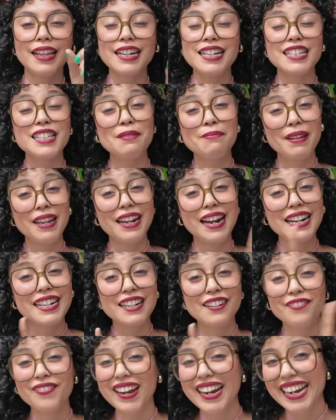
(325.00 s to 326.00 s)
that doesn't mean I
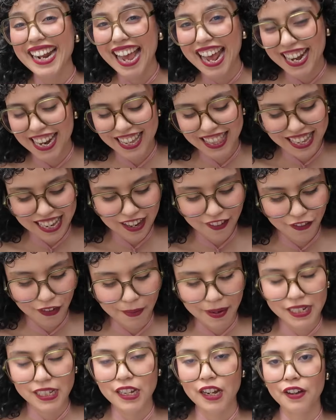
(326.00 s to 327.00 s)
didn't find anything for
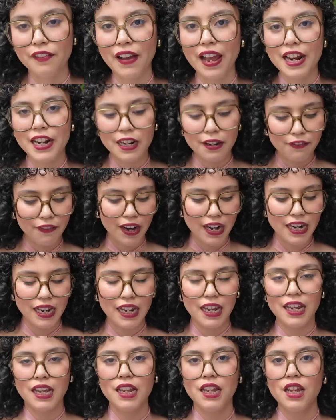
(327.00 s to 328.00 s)
myself. I ended up
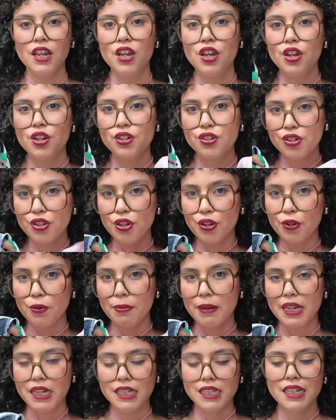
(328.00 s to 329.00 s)
finding 2
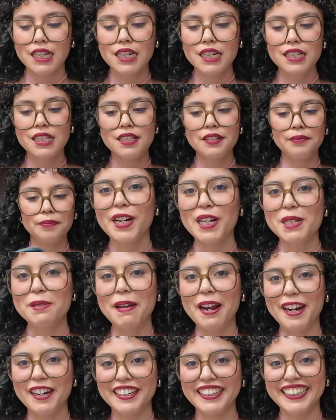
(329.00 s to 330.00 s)
pieces.
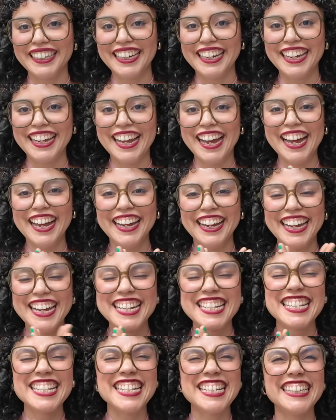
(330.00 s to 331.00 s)
Transparently,
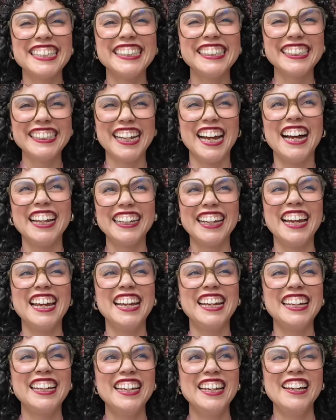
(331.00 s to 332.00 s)
it's still not
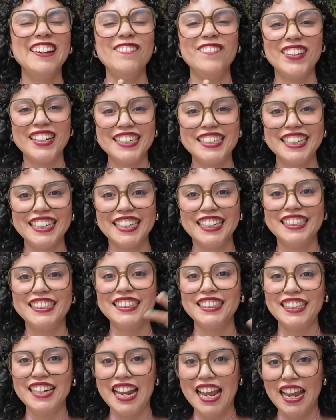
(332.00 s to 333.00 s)
like
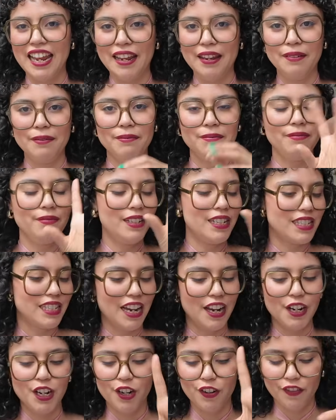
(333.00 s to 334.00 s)
vintage name
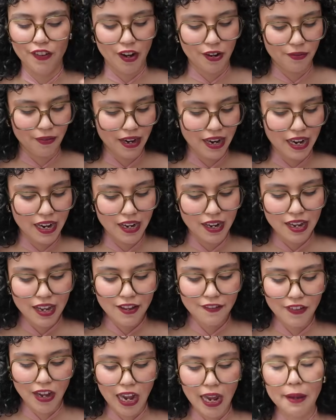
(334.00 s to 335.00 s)
designer runway
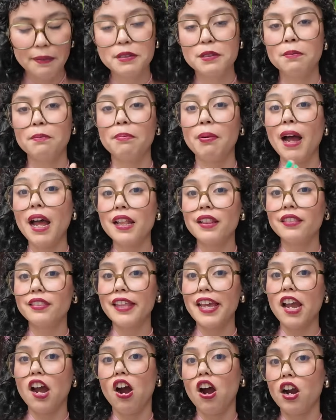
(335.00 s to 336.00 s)
vibes, but
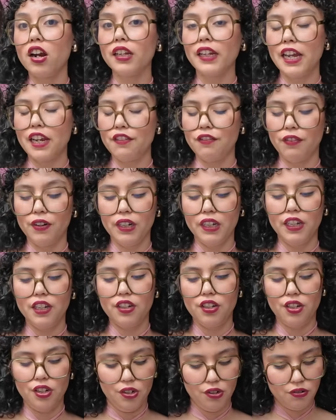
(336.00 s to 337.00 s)
they are like really
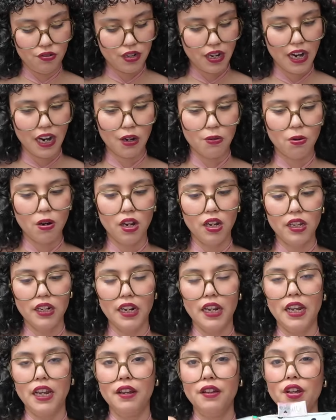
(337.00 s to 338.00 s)
cute, high
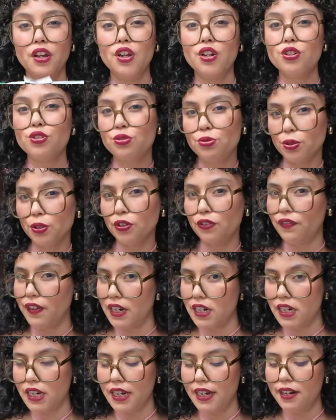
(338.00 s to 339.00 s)
quality, true
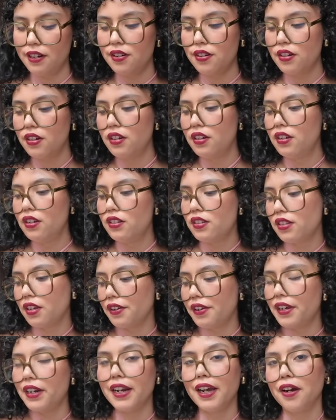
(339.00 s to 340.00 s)
vintage. So,
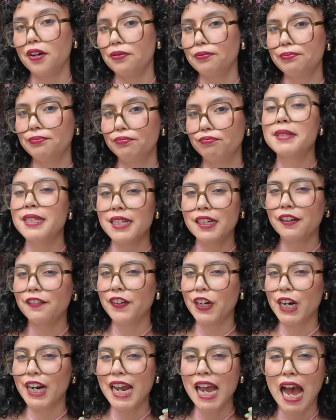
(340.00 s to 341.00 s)
you know, I'm still
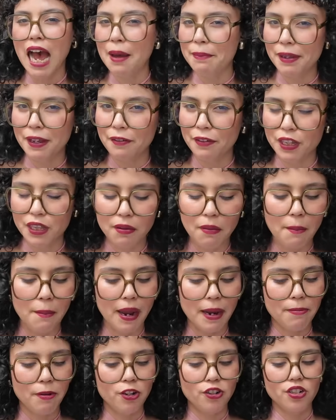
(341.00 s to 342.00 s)
very happy with
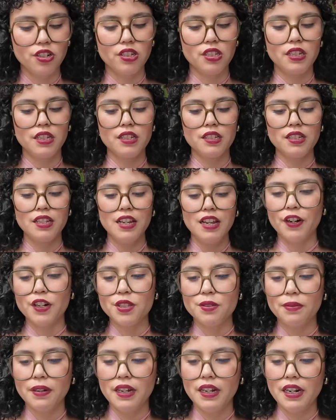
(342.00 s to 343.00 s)
my purchases. The
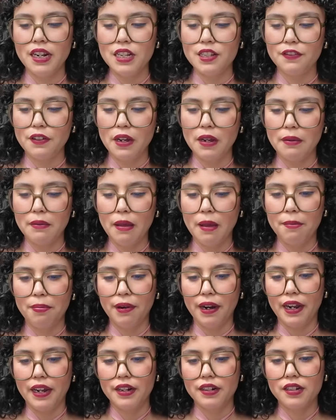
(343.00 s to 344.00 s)
first one is from a
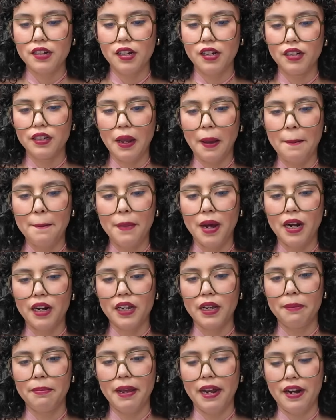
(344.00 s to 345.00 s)
brand called
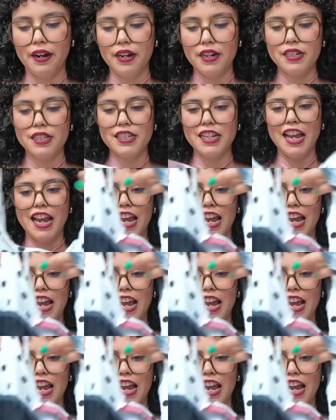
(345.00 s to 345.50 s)
Monica Paris,